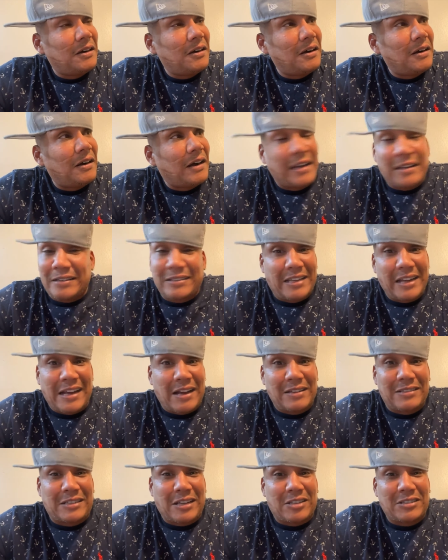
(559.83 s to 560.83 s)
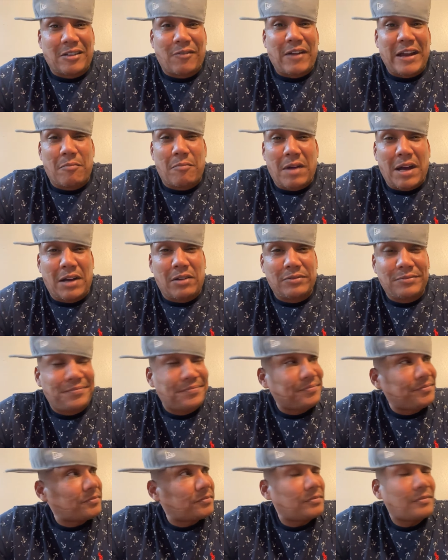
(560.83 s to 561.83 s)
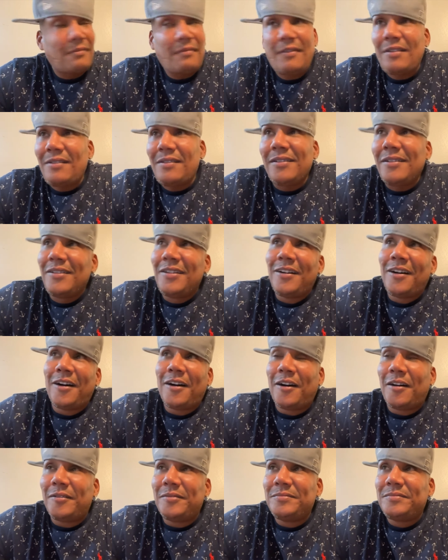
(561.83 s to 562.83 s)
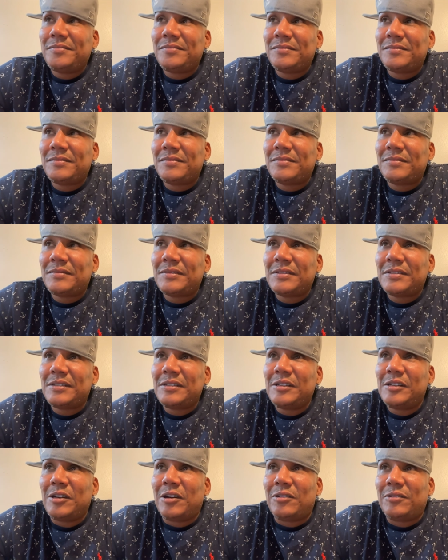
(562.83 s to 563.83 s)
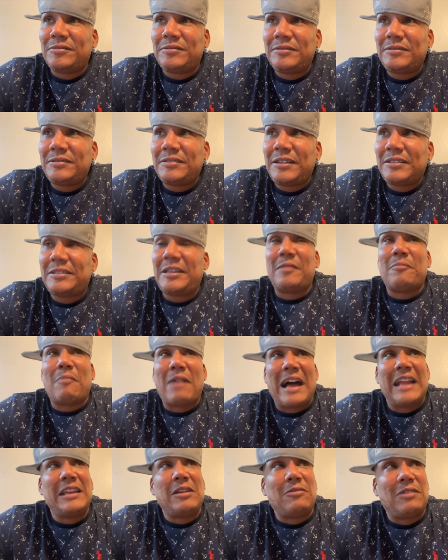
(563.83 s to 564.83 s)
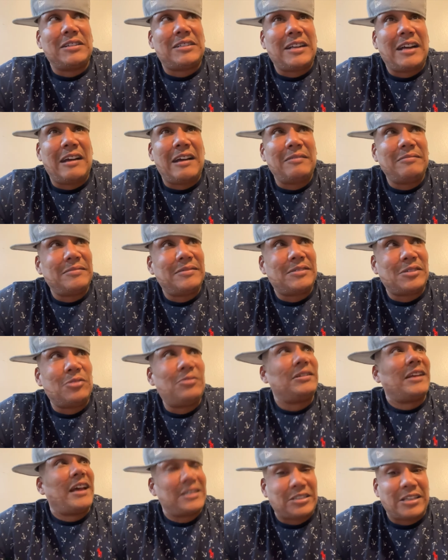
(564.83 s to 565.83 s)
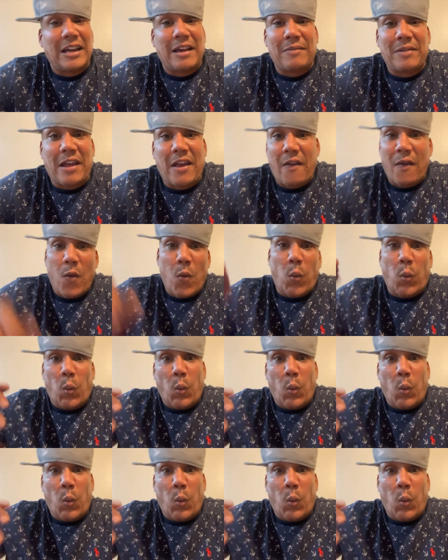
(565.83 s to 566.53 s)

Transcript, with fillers: uh, I don't think I took the right amount. Uh, you know, did Molly one time too. That shit happened.